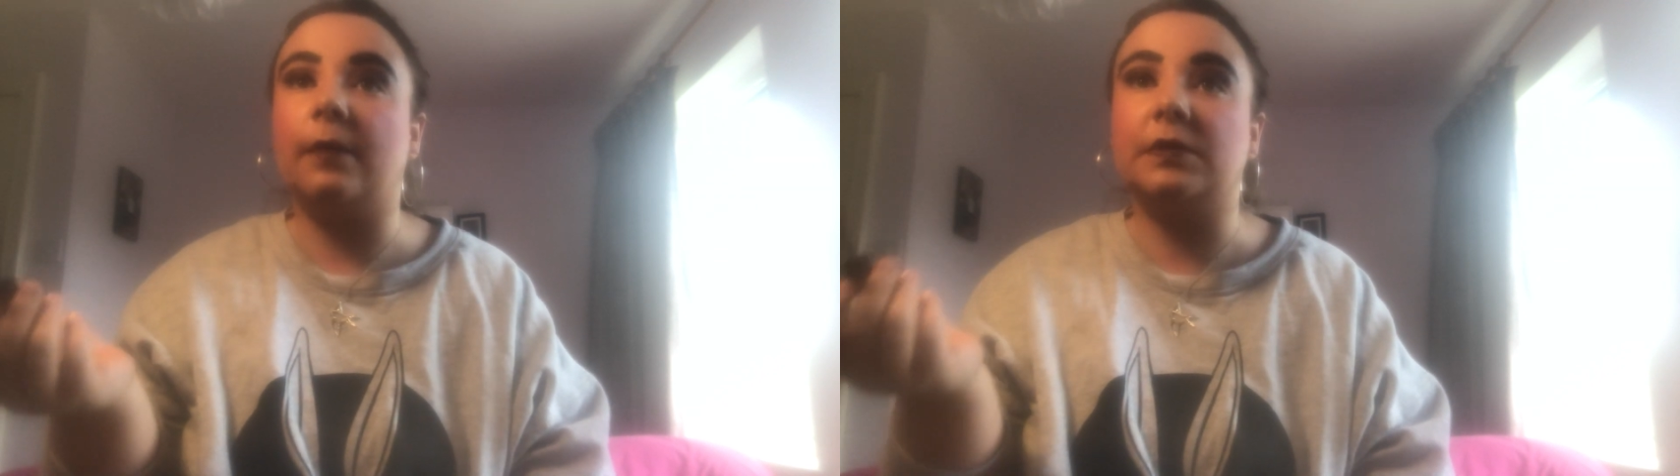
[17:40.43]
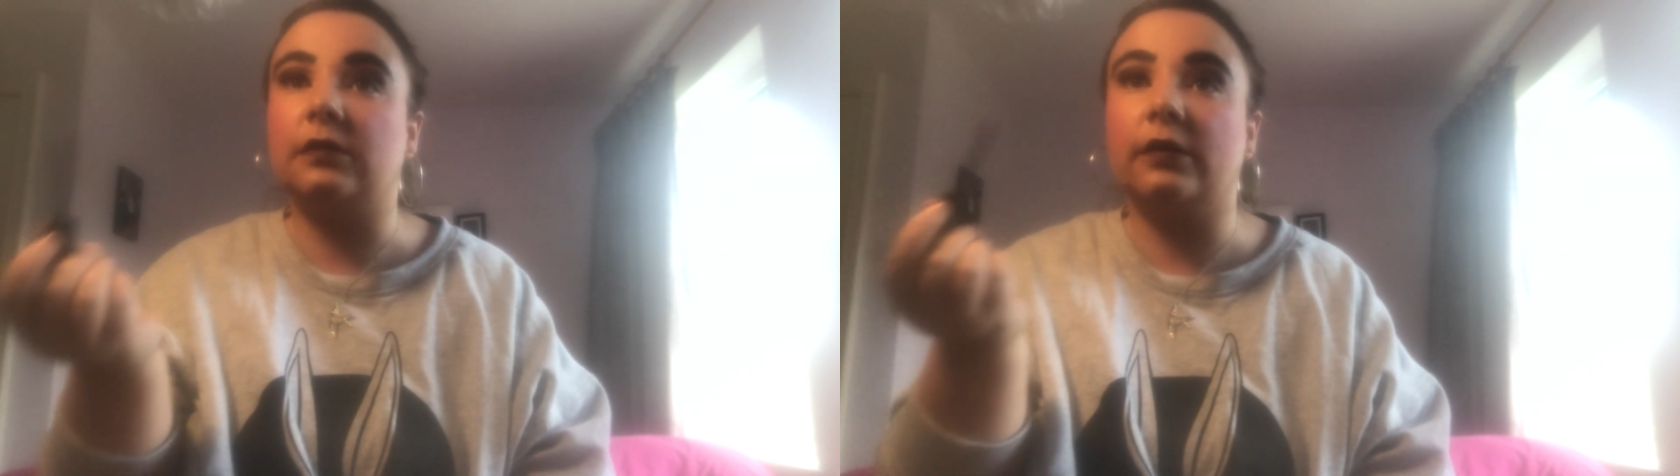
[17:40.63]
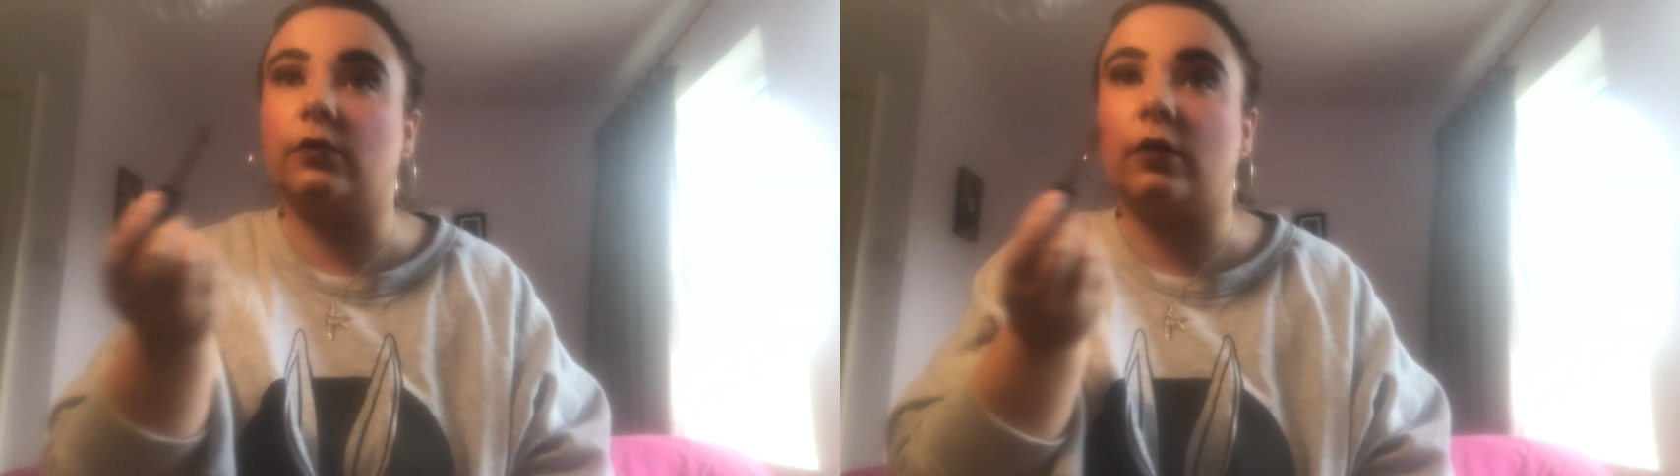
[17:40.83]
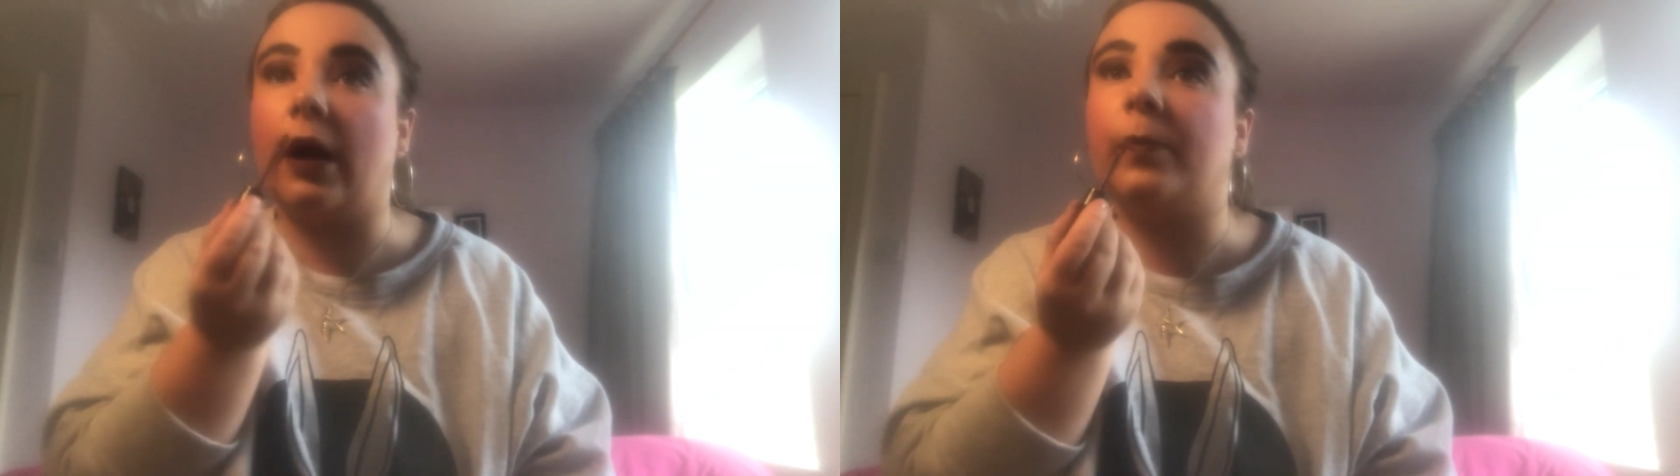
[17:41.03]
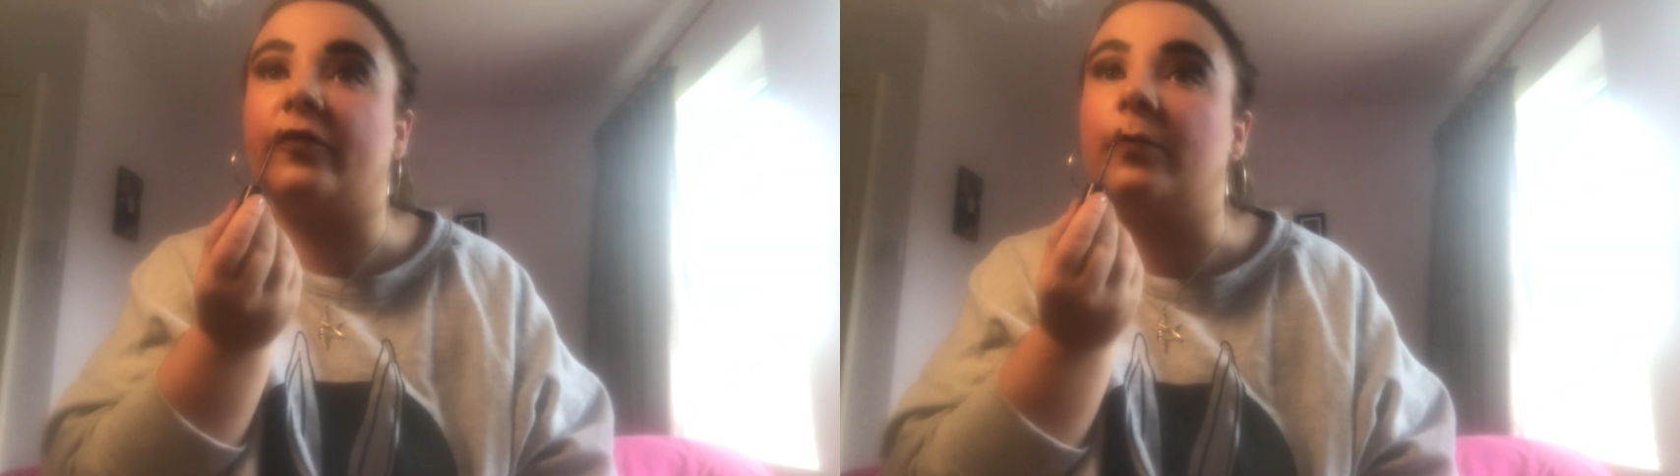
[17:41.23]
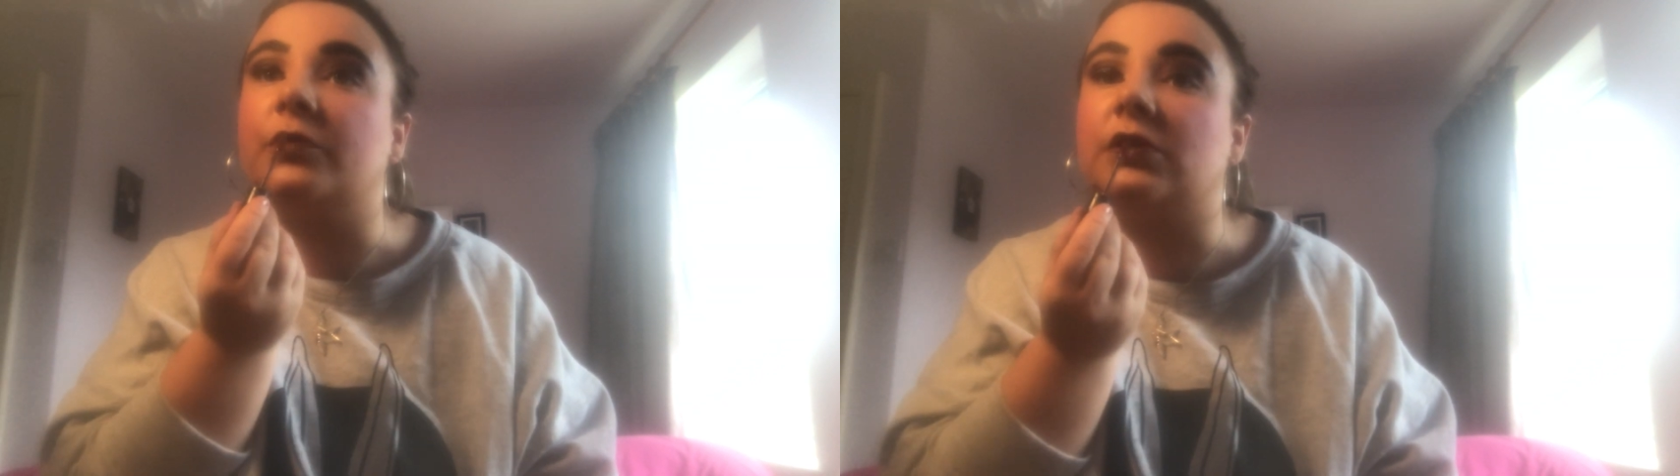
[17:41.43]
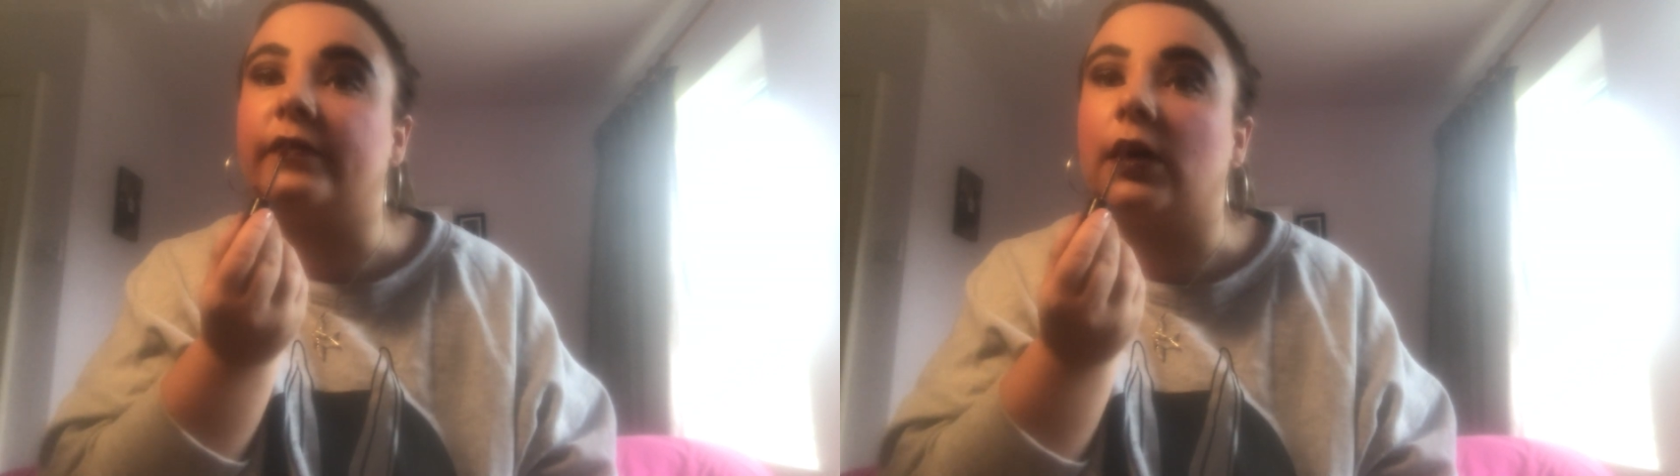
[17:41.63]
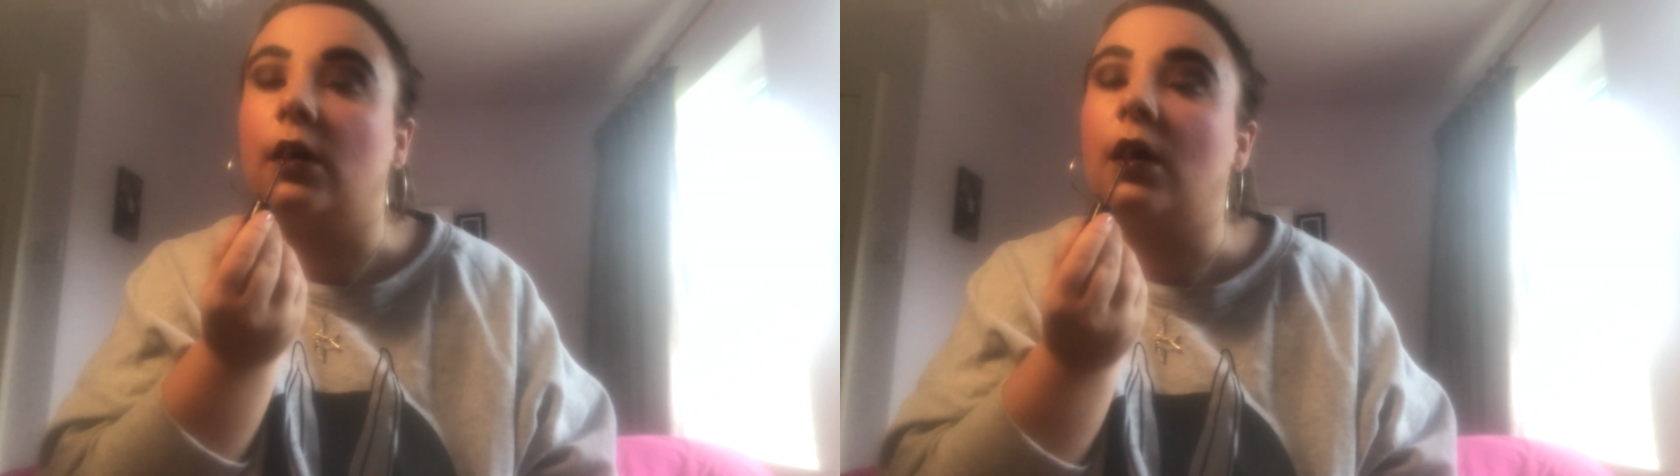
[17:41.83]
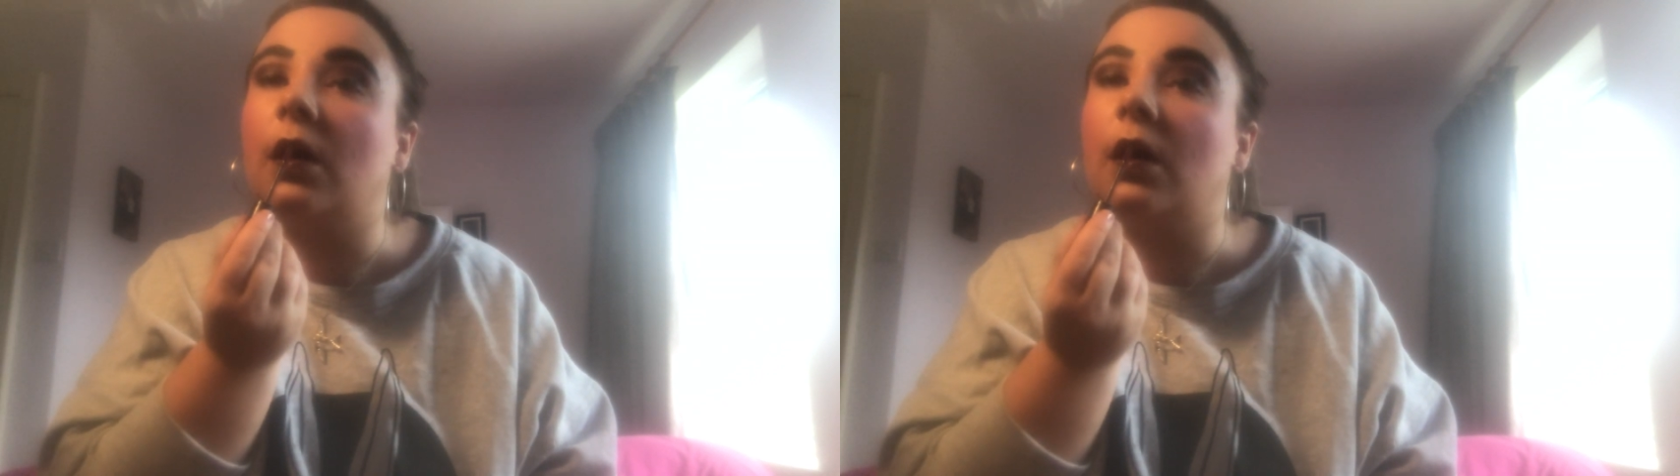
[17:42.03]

absolute crap for most of it.